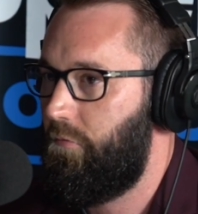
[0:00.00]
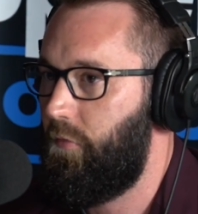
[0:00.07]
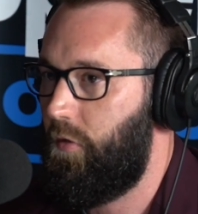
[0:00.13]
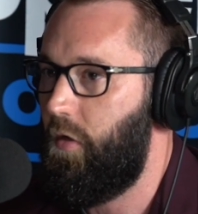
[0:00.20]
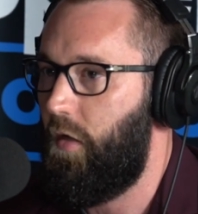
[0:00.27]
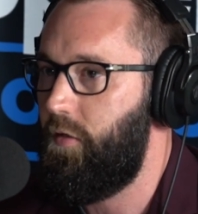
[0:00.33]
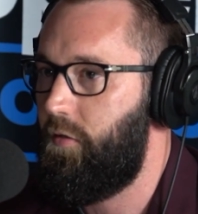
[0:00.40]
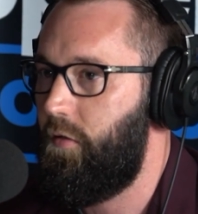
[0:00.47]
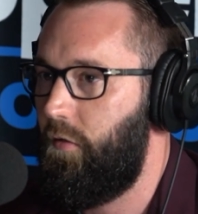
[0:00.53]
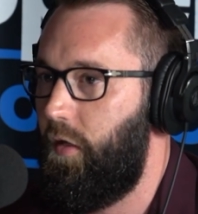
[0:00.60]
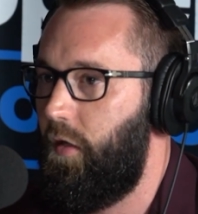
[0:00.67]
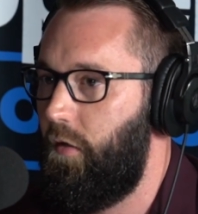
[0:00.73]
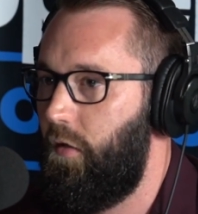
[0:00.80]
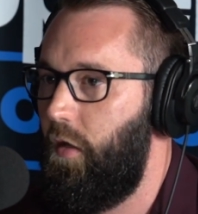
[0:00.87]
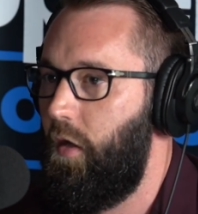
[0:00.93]

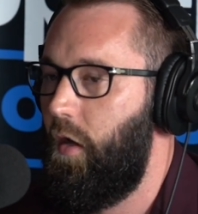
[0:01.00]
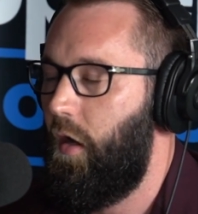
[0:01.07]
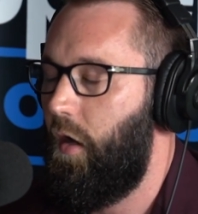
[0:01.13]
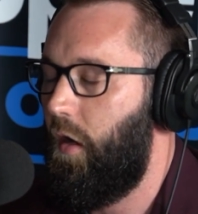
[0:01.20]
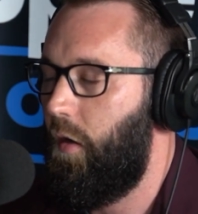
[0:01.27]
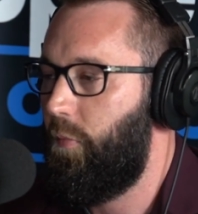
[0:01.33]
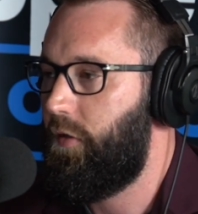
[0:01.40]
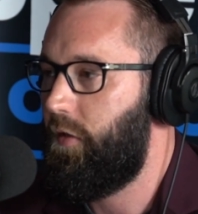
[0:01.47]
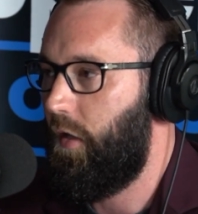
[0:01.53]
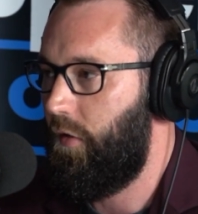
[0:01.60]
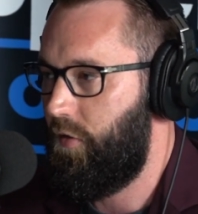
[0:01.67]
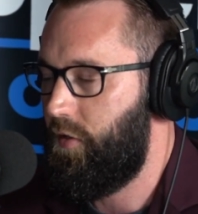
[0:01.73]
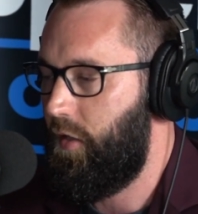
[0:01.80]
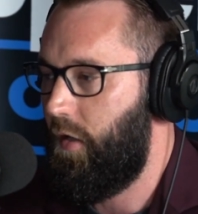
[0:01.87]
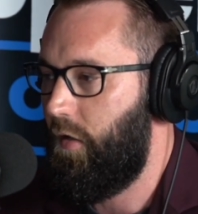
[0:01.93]
constantly. But the
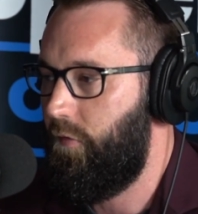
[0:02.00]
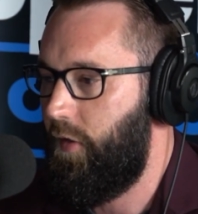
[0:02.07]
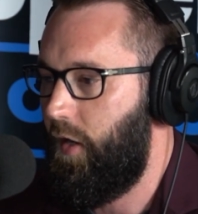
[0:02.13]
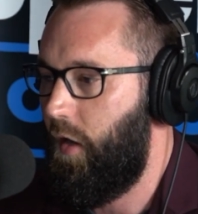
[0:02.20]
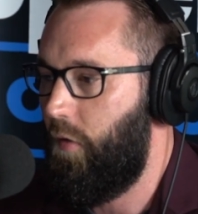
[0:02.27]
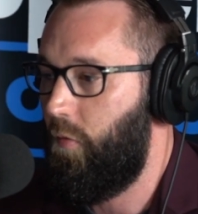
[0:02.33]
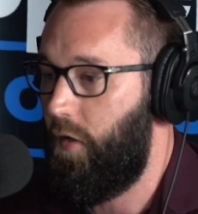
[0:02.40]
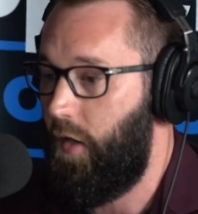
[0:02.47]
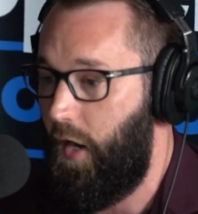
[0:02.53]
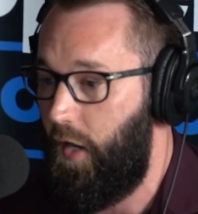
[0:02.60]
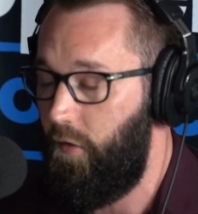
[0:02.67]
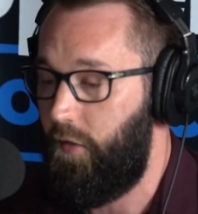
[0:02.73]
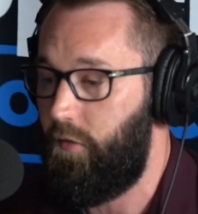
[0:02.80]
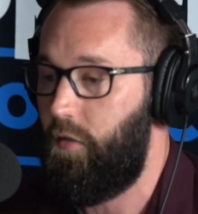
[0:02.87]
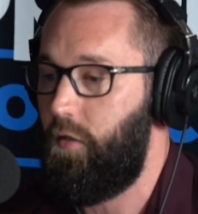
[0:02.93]
other side of that, what I
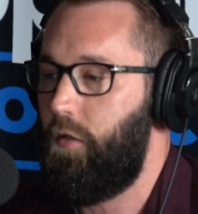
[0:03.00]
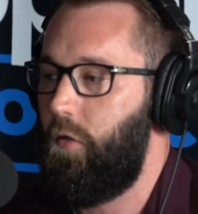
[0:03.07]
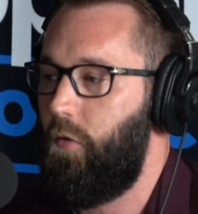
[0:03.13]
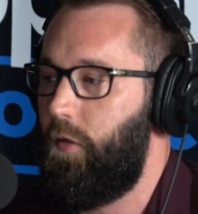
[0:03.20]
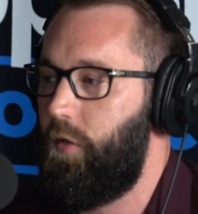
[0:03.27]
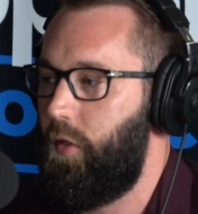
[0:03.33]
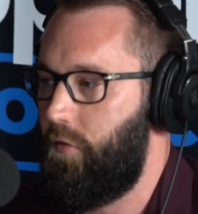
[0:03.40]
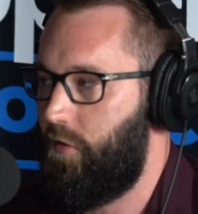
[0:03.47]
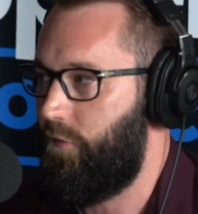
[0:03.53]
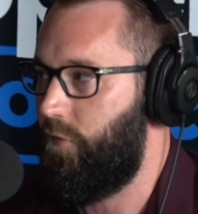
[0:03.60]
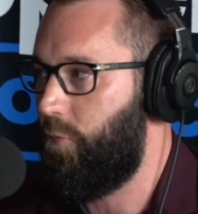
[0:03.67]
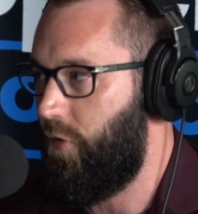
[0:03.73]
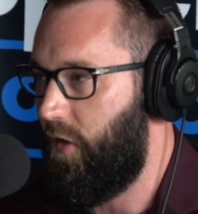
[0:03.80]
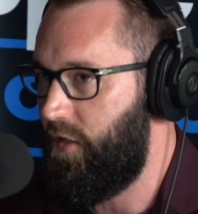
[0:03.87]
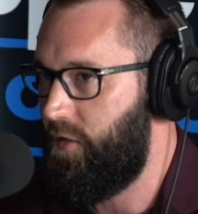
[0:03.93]
like to do is use it
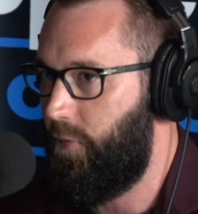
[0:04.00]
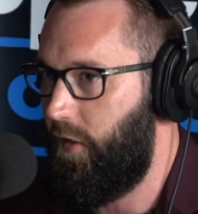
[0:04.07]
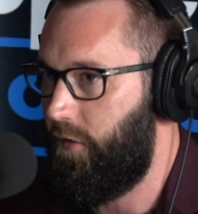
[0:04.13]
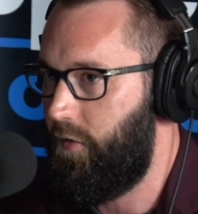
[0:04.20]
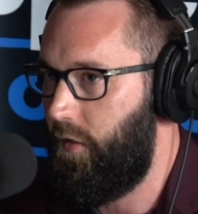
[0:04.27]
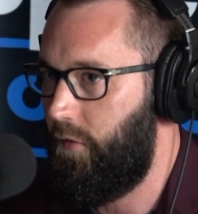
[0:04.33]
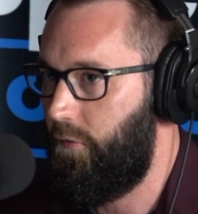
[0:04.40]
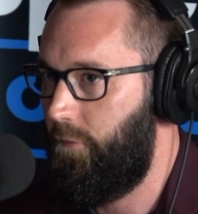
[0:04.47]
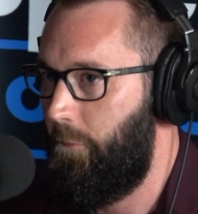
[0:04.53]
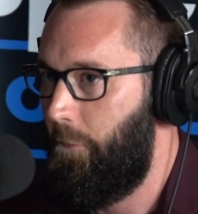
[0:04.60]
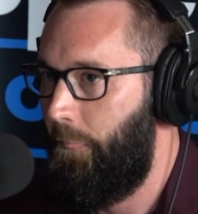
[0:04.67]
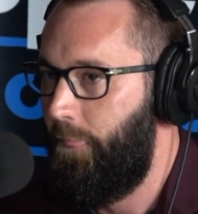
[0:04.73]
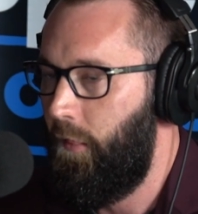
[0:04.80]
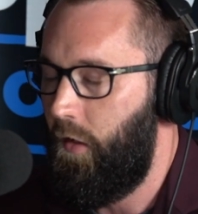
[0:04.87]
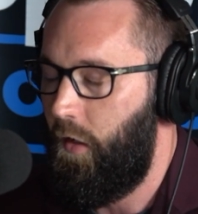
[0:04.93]
for prospecting.
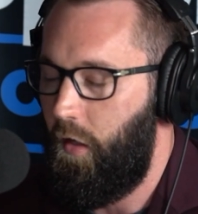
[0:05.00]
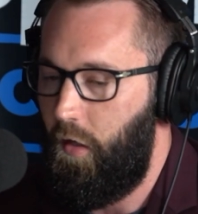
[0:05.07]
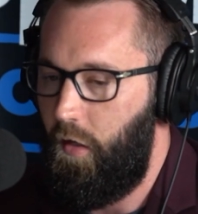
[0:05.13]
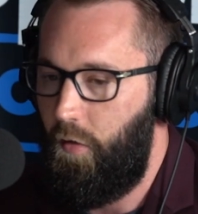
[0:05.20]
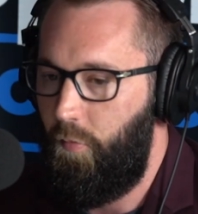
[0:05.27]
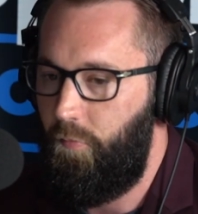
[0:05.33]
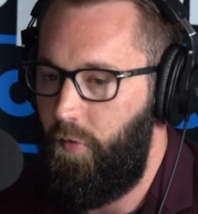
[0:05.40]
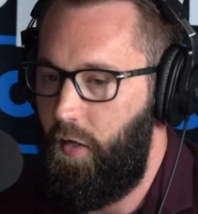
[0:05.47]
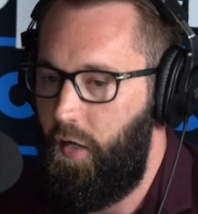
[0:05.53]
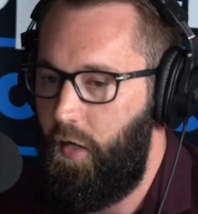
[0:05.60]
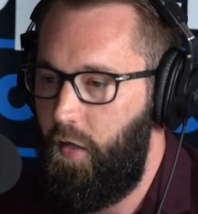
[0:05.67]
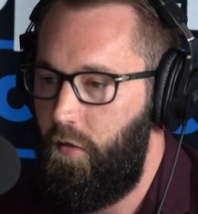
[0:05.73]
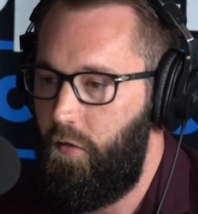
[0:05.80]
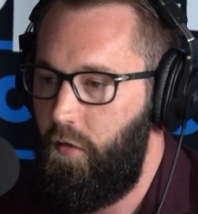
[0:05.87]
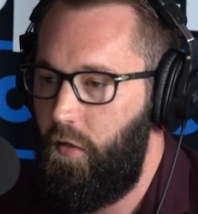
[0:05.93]

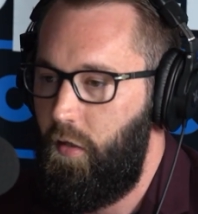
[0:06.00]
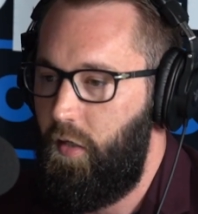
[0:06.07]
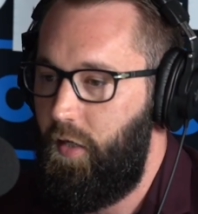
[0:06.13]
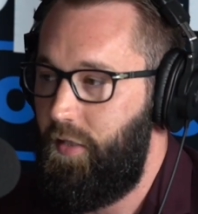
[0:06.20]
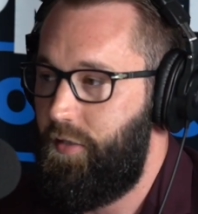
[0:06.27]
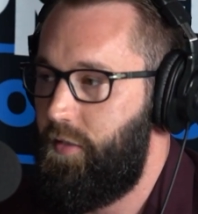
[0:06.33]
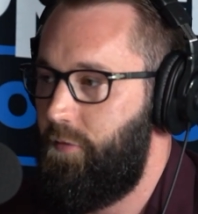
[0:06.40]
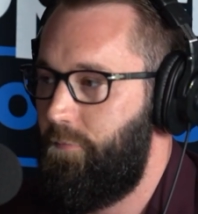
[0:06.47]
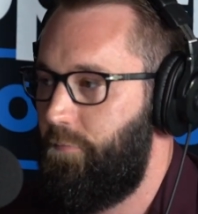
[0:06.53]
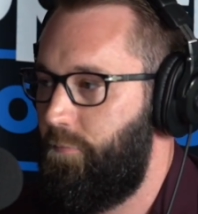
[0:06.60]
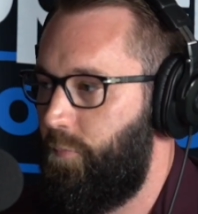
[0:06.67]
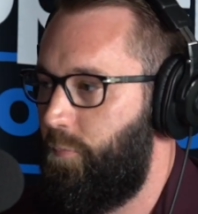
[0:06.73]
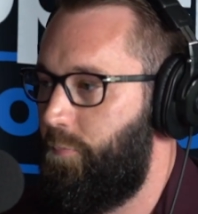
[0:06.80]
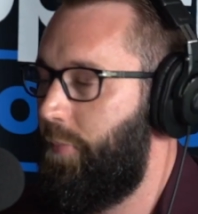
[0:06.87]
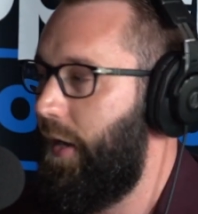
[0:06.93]
And it's
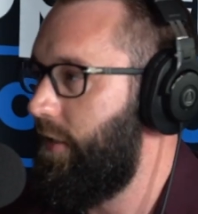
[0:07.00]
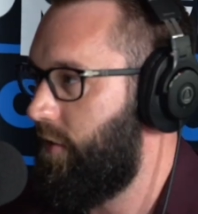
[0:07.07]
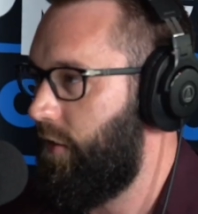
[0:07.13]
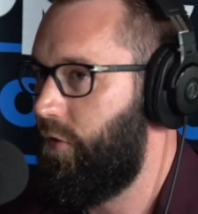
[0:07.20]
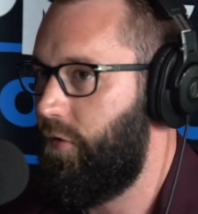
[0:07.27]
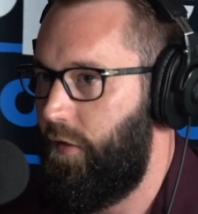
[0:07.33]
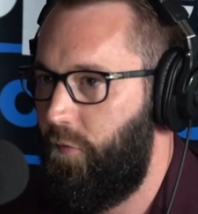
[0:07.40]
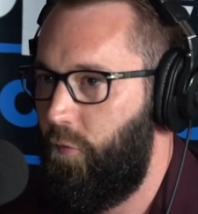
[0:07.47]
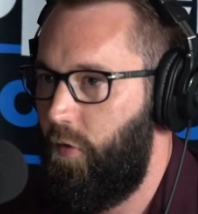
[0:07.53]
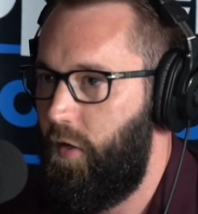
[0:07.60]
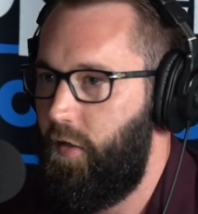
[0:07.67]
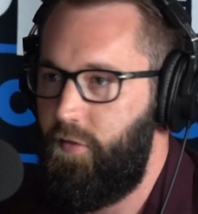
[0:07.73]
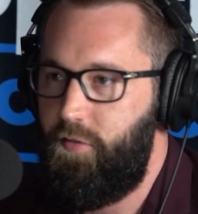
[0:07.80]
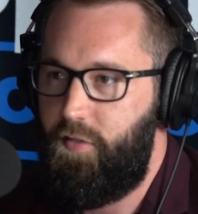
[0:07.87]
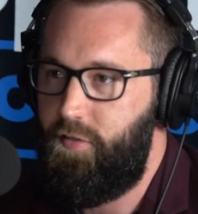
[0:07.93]
basically free
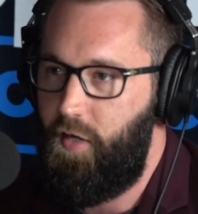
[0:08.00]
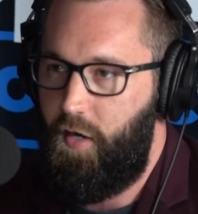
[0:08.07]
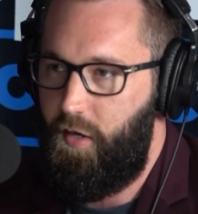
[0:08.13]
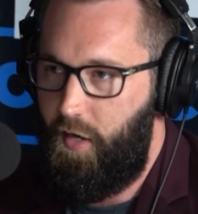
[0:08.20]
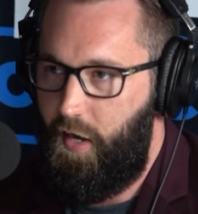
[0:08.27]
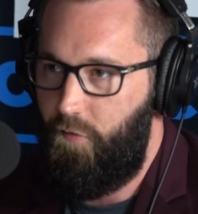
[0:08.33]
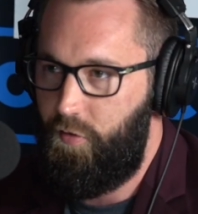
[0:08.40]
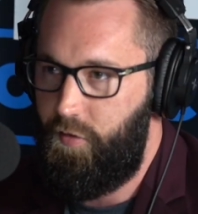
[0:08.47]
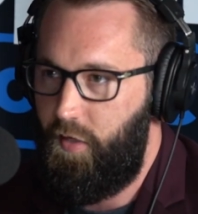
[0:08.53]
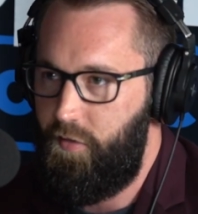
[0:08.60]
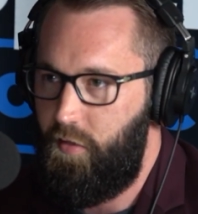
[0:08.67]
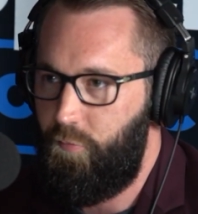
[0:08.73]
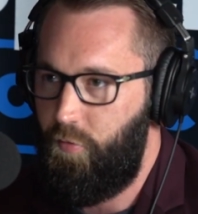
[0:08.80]
because it's not an advertising